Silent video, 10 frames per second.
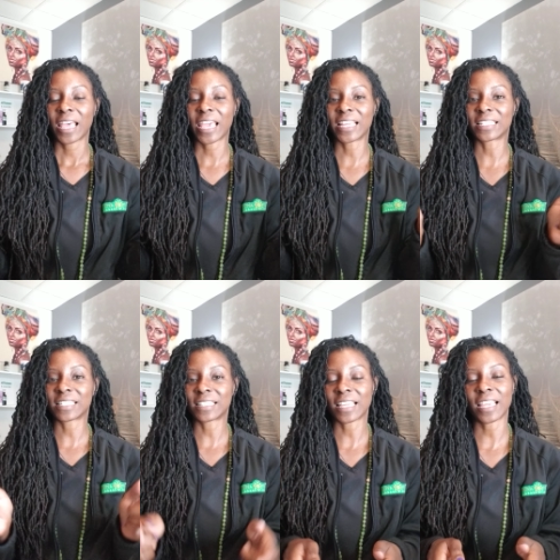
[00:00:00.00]
In
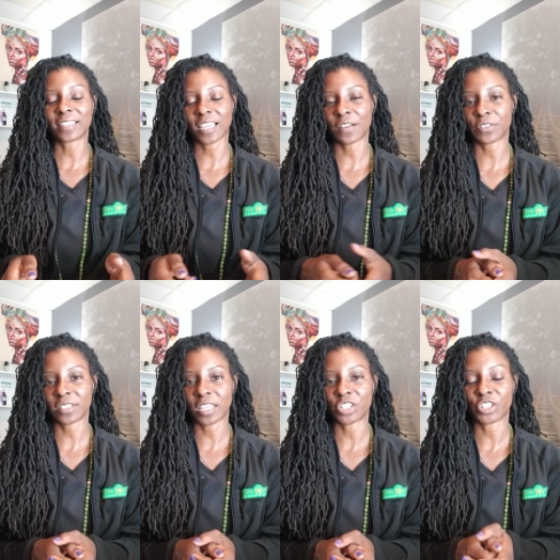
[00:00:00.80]
today's
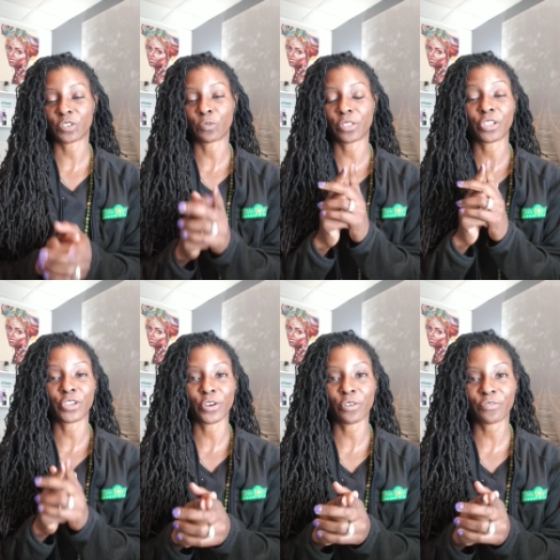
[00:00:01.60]
conversation with
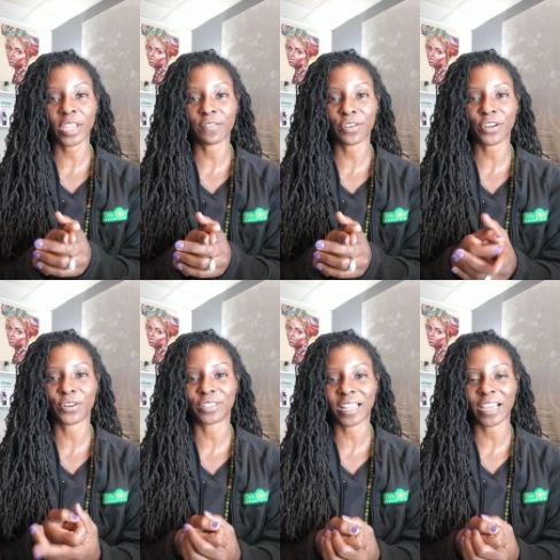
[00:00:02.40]
your favorite
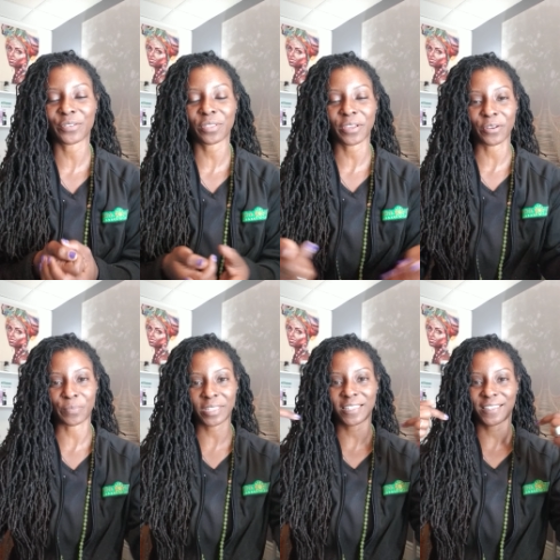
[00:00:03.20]
colon
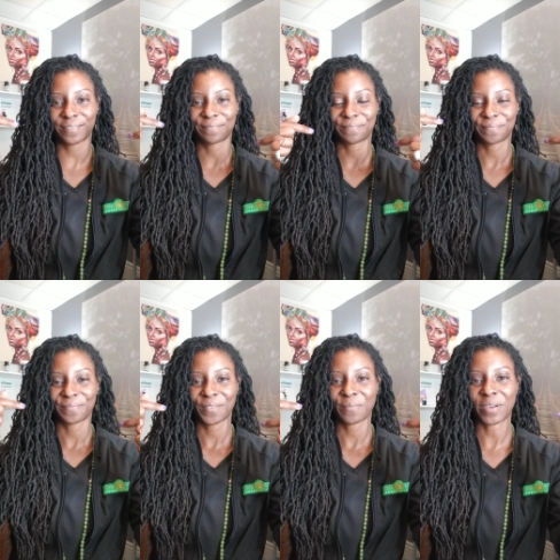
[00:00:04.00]
hydrotherapist,
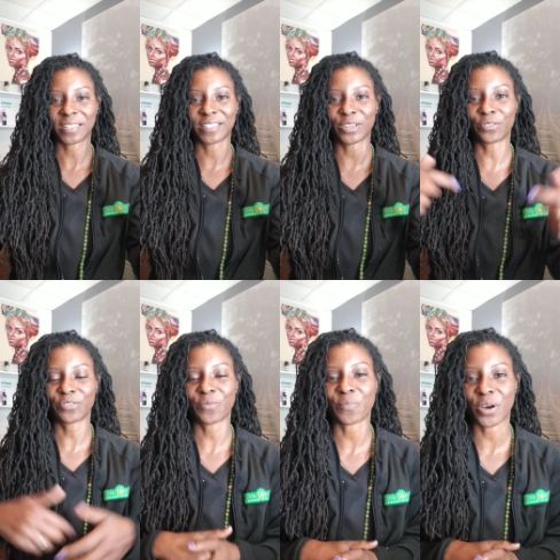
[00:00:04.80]
myself,
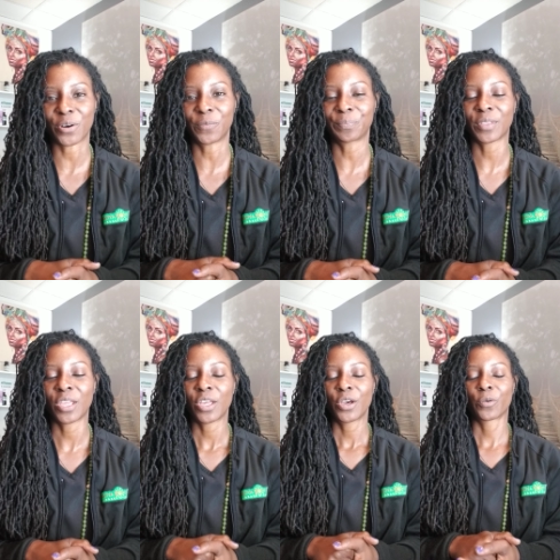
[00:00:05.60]
Mo,
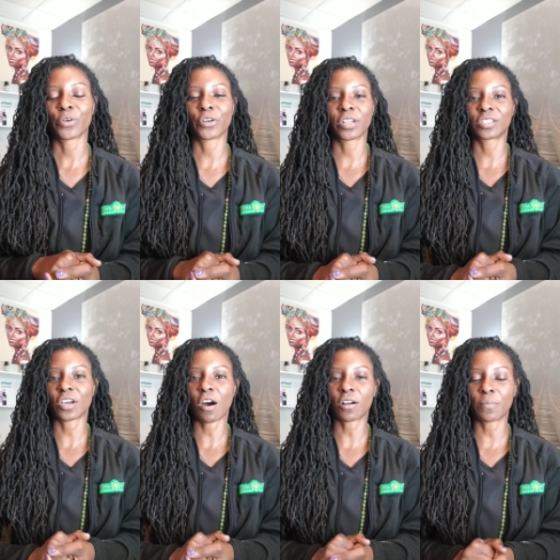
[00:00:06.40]
we're going to
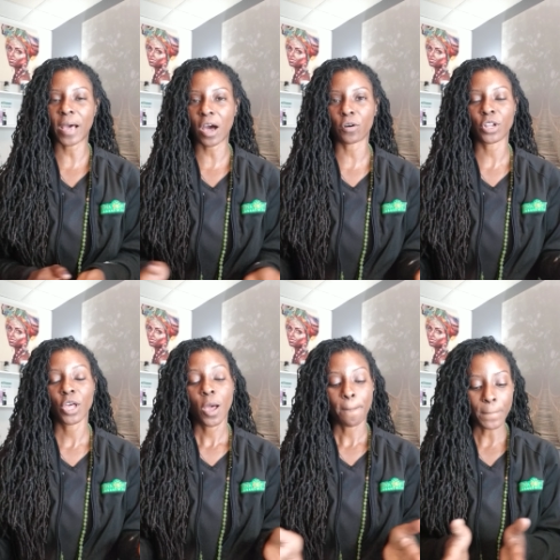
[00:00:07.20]
talk about
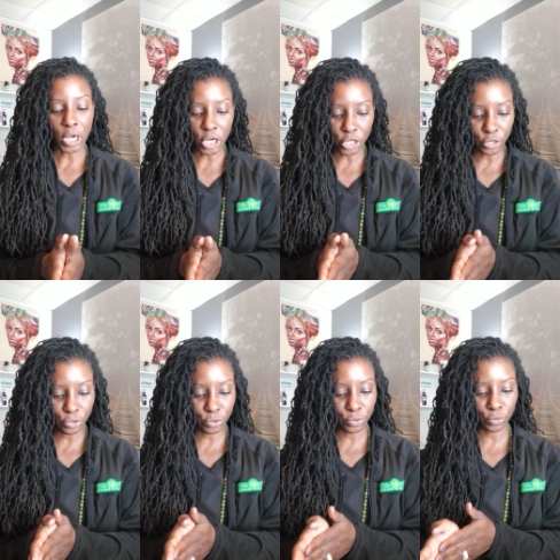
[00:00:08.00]

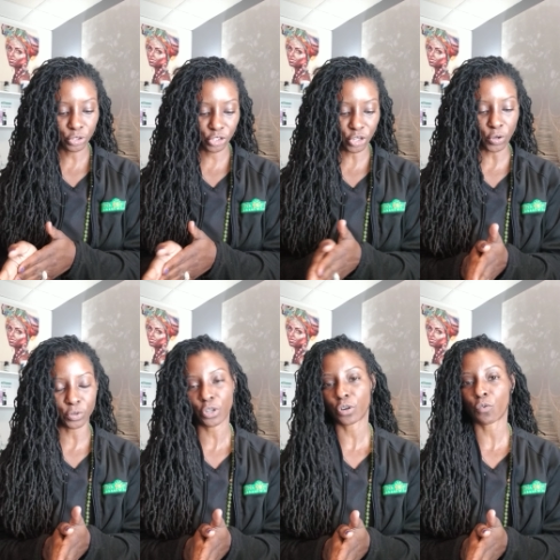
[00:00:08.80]
blue
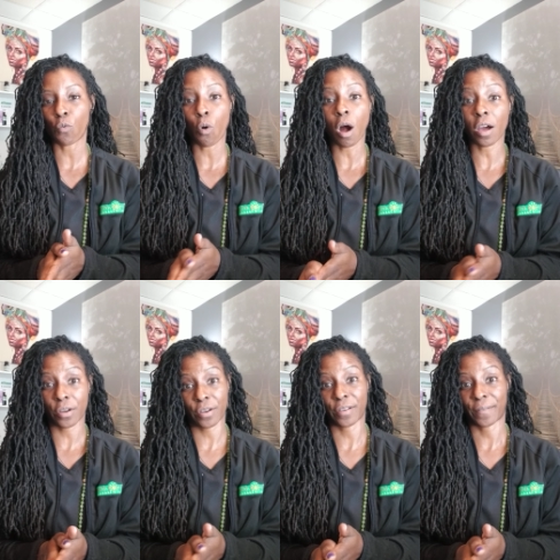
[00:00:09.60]
solar
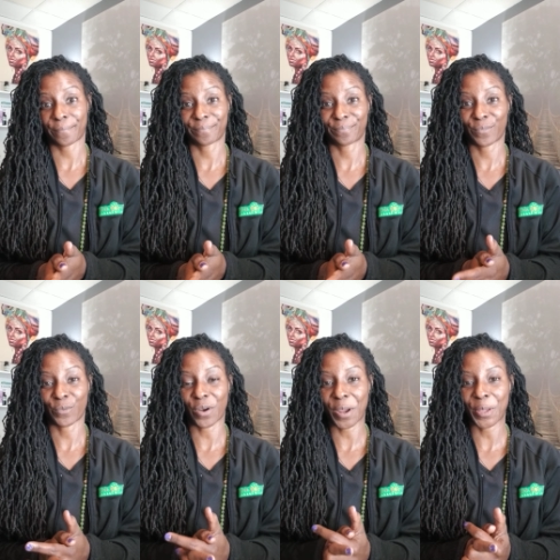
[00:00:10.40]
water,
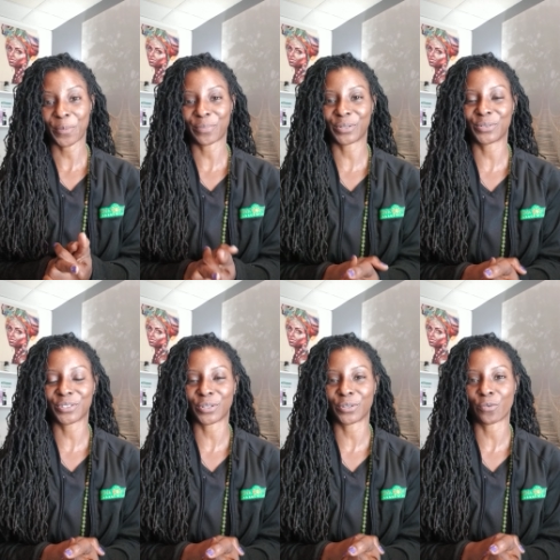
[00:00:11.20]
right? Blue
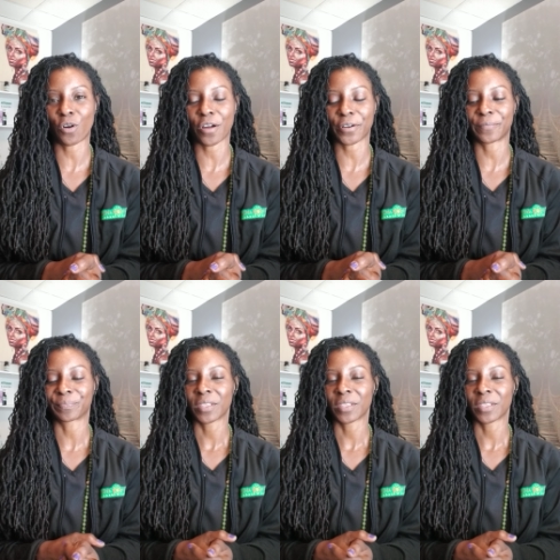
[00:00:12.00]
solar water.